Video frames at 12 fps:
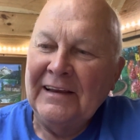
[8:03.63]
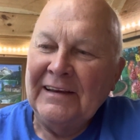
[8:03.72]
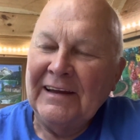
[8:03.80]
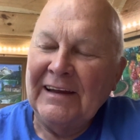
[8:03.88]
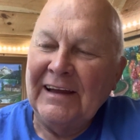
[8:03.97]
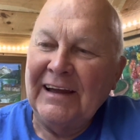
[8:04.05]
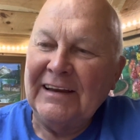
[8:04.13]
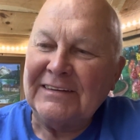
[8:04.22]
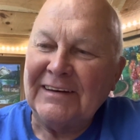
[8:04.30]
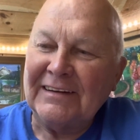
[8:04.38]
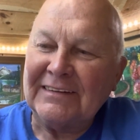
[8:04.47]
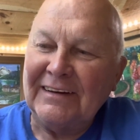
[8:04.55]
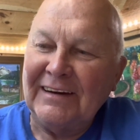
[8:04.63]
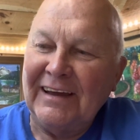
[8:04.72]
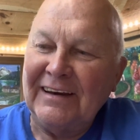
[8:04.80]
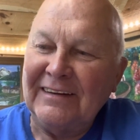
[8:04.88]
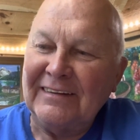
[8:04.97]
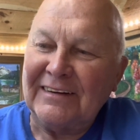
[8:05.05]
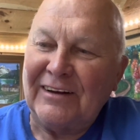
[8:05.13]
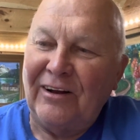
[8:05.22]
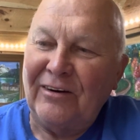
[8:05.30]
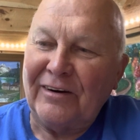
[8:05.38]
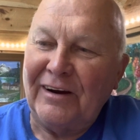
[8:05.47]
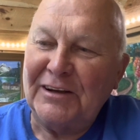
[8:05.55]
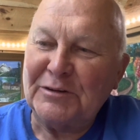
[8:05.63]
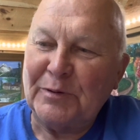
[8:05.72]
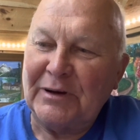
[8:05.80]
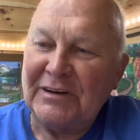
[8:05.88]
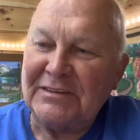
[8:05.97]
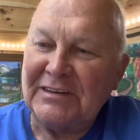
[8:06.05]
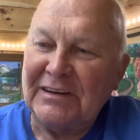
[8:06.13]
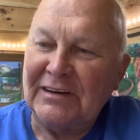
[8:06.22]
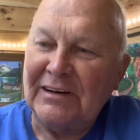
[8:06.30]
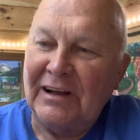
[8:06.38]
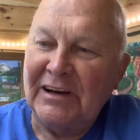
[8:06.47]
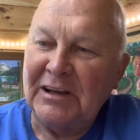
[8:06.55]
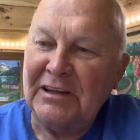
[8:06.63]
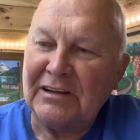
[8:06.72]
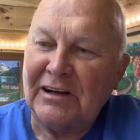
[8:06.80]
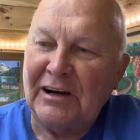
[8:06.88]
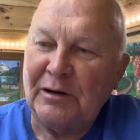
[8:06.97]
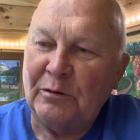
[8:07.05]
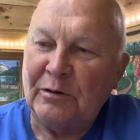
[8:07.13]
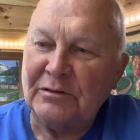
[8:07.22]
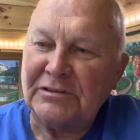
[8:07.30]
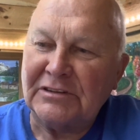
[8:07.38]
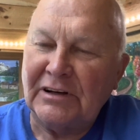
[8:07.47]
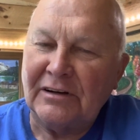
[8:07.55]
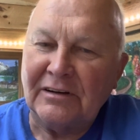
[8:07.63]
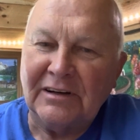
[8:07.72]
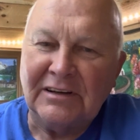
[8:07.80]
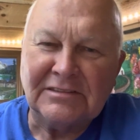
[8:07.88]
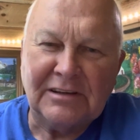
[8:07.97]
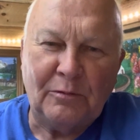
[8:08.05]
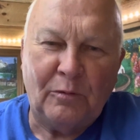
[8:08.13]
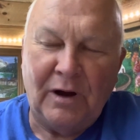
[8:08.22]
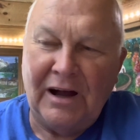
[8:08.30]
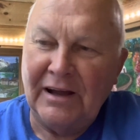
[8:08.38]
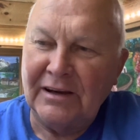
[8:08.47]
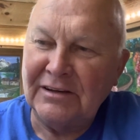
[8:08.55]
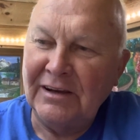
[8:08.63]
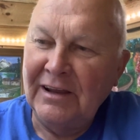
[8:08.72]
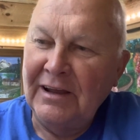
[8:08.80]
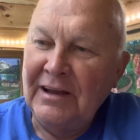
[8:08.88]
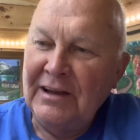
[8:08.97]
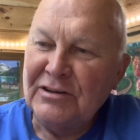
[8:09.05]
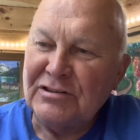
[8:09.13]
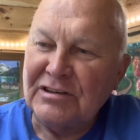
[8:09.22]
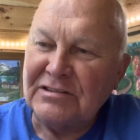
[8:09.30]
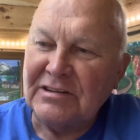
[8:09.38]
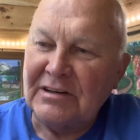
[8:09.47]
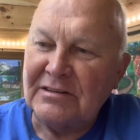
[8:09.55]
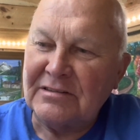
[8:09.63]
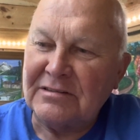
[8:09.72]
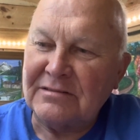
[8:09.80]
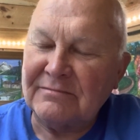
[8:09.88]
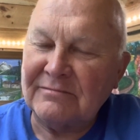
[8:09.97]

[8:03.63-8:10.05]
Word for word: it's like the lady that called her husband and said, Honey, the car won't start. He said, Why? She says,